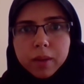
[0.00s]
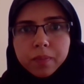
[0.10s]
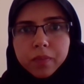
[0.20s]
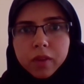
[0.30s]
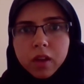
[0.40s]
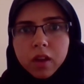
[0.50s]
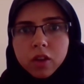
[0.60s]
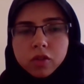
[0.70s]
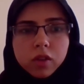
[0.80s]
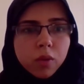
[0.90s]
of them.
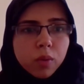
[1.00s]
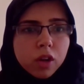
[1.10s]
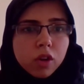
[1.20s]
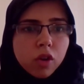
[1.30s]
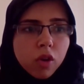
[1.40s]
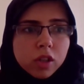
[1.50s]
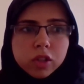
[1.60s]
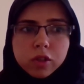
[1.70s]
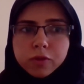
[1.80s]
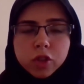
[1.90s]
So there were
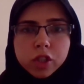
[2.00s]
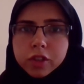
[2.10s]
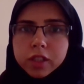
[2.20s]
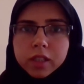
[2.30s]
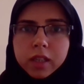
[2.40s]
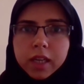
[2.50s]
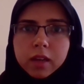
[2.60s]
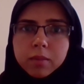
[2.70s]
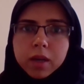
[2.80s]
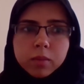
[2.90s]
lots of children
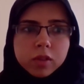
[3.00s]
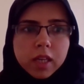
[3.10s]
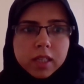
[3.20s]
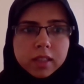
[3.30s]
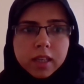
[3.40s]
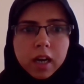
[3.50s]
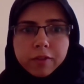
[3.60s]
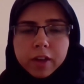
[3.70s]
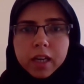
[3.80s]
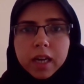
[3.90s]
in Imam Hussein's
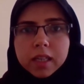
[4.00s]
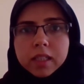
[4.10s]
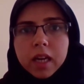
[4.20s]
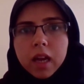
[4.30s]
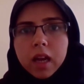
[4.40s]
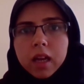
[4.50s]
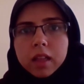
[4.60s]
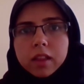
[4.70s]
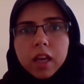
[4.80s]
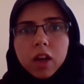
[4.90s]
caravan, and
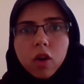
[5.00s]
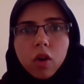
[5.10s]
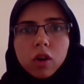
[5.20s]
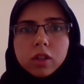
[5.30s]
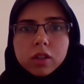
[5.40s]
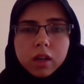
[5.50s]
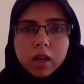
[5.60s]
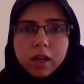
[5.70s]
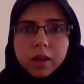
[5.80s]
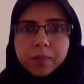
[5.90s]
they all
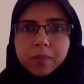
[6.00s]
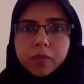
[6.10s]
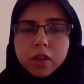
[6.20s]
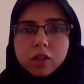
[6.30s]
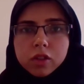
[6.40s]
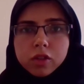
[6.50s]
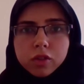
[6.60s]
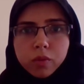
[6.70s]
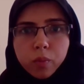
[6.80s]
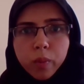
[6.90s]
um,
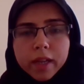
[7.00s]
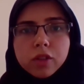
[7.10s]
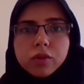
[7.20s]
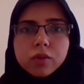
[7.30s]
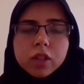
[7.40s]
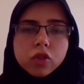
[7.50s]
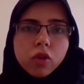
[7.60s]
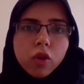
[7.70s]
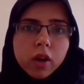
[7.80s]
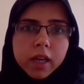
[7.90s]
you know went through this
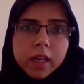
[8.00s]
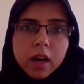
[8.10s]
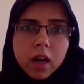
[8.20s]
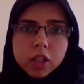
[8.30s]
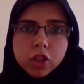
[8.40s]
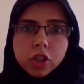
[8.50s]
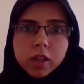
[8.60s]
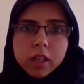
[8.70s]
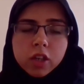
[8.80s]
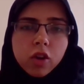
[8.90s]
long and hard
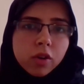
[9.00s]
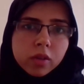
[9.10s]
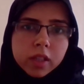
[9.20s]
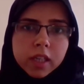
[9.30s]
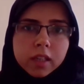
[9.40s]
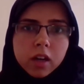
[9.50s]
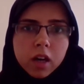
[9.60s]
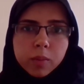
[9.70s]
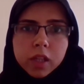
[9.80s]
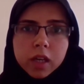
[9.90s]
journey, not only in
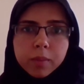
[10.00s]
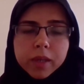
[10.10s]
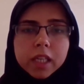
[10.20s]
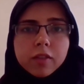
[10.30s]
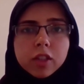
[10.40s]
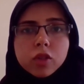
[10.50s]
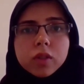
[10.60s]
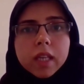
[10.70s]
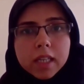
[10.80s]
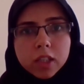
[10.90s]
Karbala but even
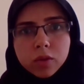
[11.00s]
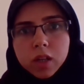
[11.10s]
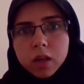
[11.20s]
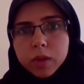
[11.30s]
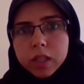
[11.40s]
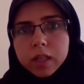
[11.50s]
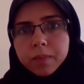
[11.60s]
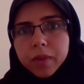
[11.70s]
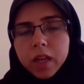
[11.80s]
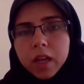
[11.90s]
to get to
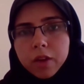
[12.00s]
Karbala.